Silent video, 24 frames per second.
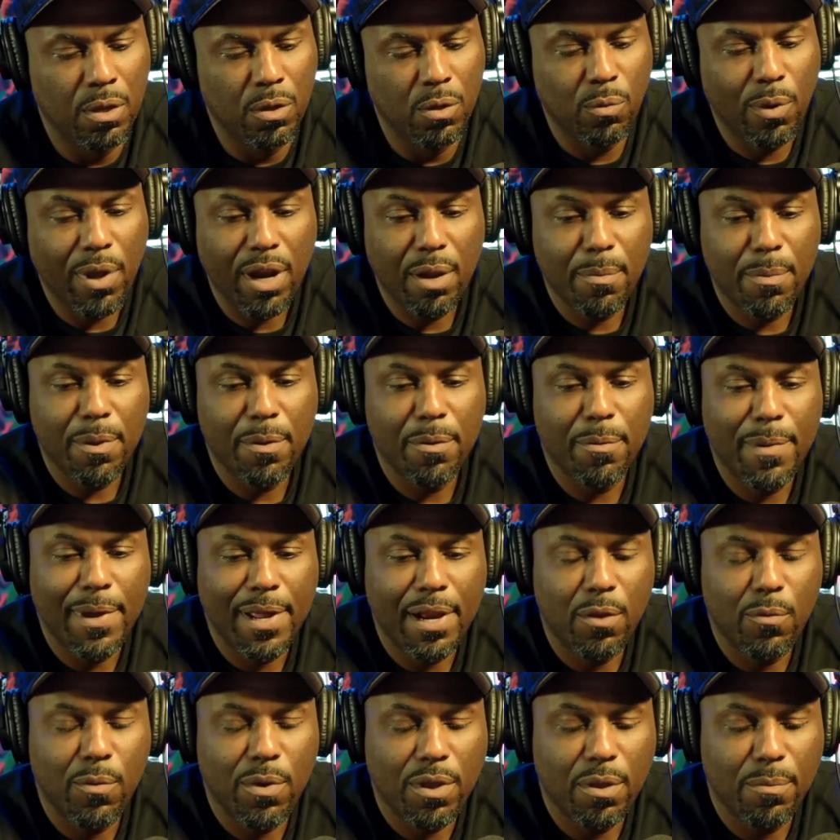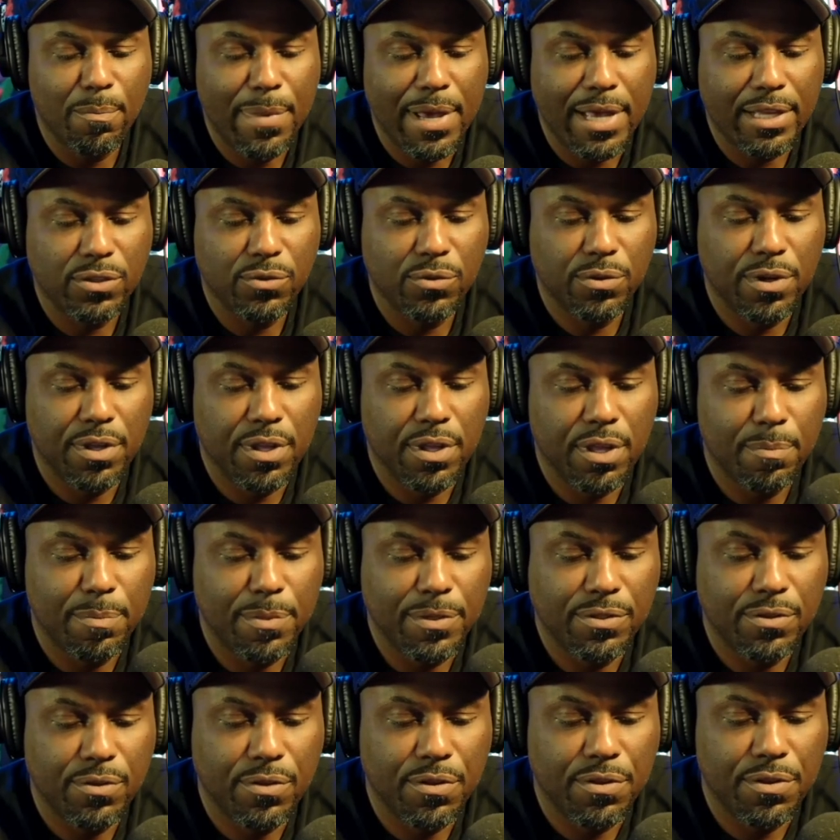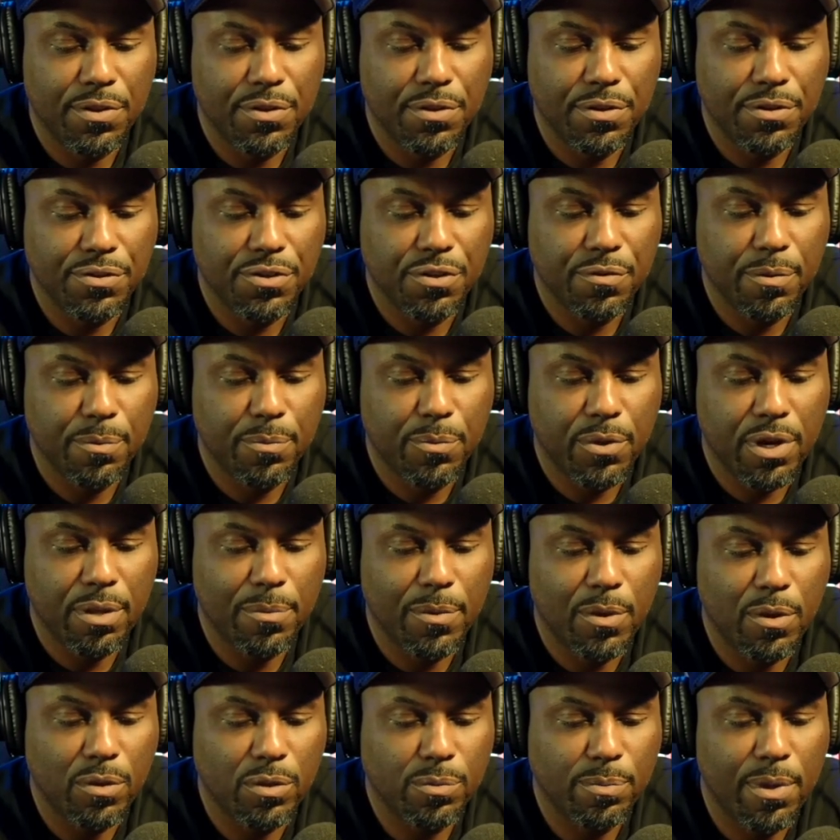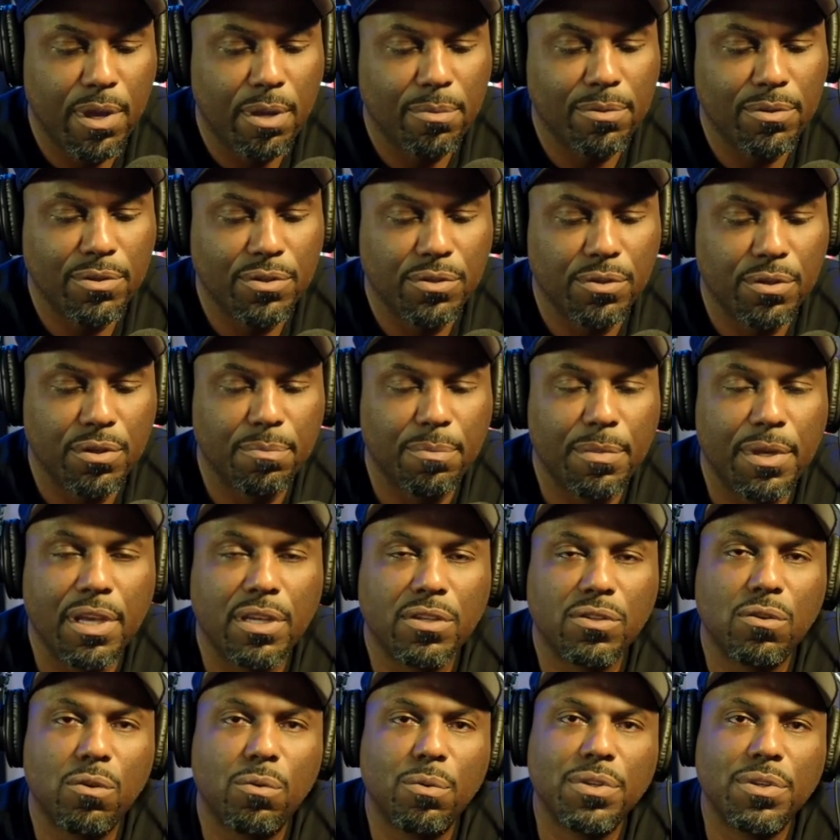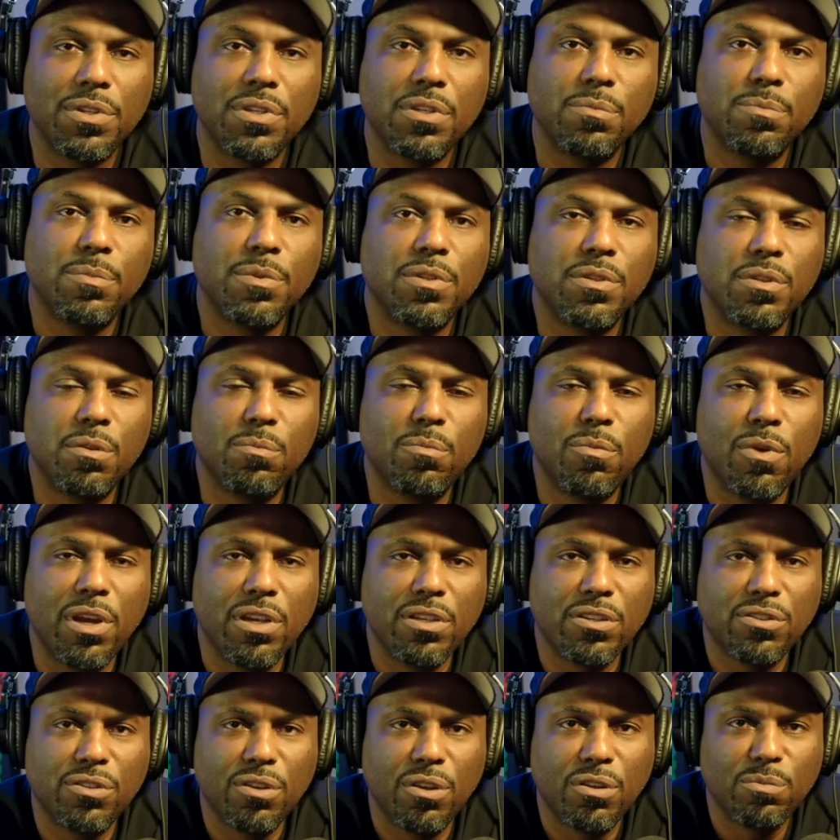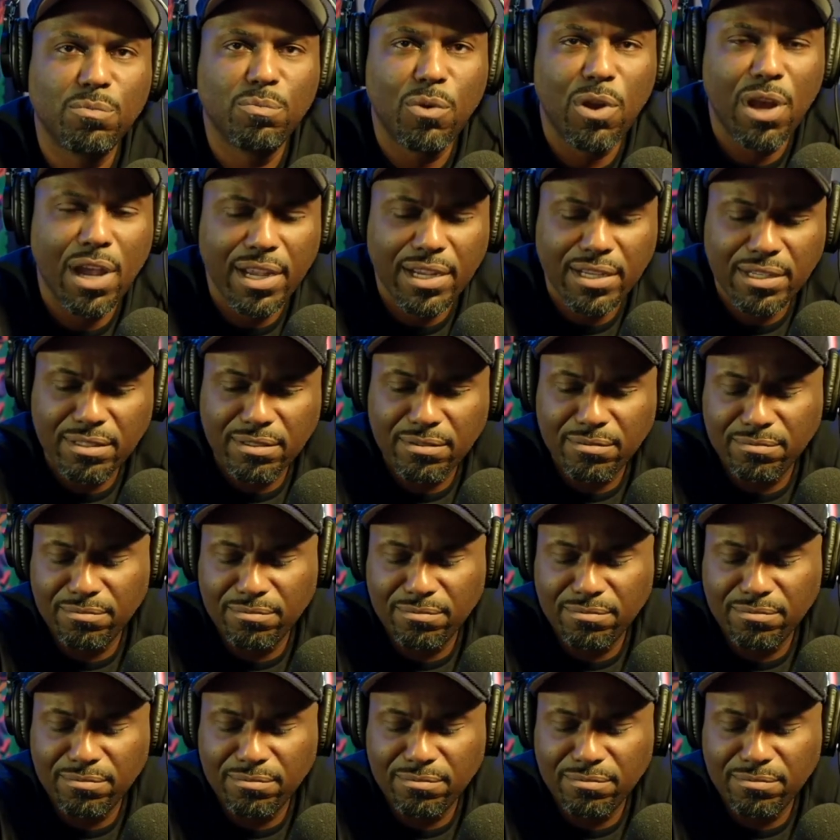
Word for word: What up, everybody? Welcome back to another episode of the Nerd Gen Report. I'm your host, Pablo. Joining me, as always, is Mr. Brian Schultz. Brian,